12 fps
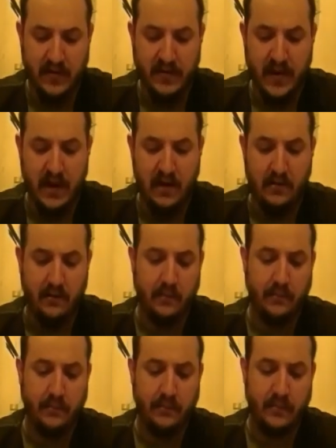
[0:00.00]
Now,
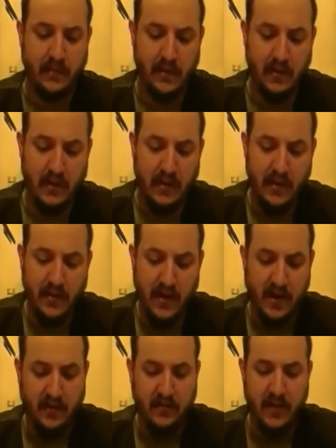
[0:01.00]
the
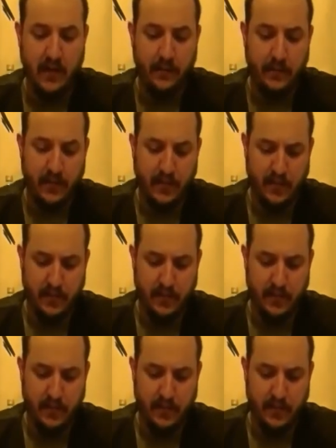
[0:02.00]
next step